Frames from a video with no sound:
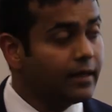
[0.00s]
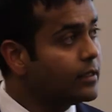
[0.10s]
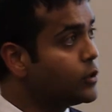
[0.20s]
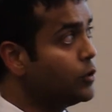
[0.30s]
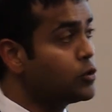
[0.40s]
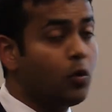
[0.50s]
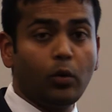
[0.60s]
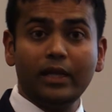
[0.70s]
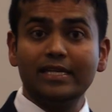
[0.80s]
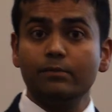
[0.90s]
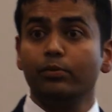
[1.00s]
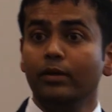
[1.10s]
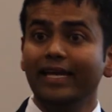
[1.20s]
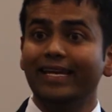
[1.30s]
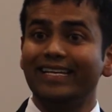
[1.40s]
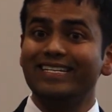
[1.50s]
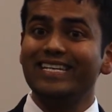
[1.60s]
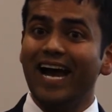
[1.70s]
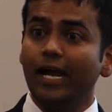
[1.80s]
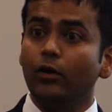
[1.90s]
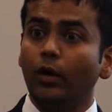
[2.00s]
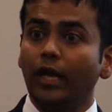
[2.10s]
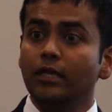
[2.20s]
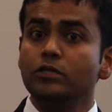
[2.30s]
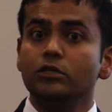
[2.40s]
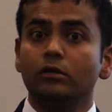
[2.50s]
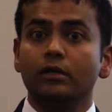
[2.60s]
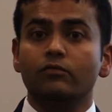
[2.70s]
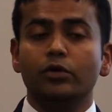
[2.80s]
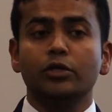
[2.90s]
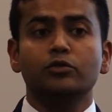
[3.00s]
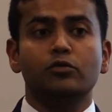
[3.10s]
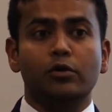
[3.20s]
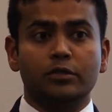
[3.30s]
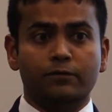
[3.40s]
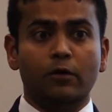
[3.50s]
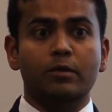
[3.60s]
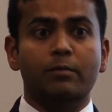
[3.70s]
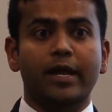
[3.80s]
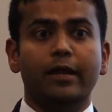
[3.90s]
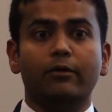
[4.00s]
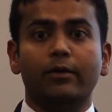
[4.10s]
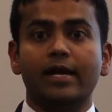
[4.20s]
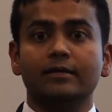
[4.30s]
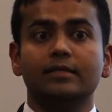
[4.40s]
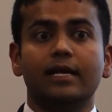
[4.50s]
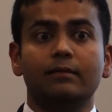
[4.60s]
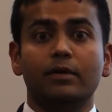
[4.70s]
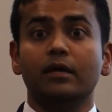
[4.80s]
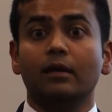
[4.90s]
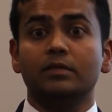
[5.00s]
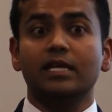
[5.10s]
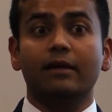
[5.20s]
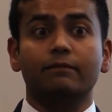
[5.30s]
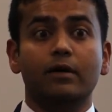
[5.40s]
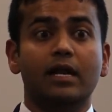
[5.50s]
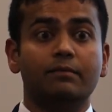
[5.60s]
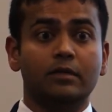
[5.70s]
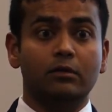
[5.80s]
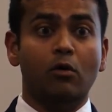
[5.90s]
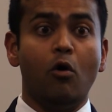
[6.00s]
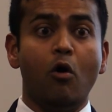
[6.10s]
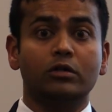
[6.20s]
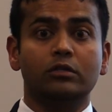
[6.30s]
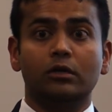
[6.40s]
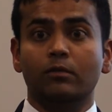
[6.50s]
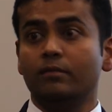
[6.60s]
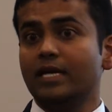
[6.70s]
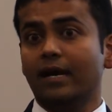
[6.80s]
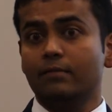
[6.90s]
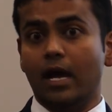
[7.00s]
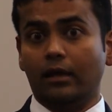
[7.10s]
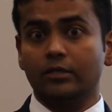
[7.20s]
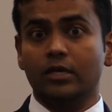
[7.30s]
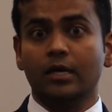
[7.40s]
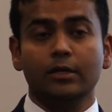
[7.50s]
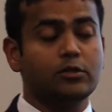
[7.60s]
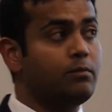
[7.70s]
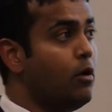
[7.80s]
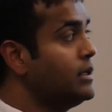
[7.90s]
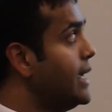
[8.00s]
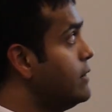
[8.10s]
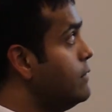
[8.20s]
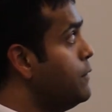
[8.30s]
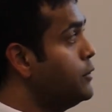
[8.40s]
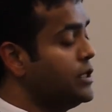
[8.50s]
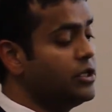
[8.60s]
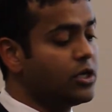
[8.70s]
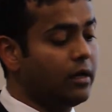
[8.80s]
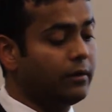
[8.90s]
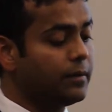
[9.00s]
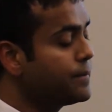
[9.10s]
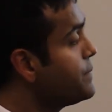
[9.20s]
So you're totally depleting entire insulin resource from your pancreas. Then it becomes type 1 after a long term of diabetics. So both can reverse each other.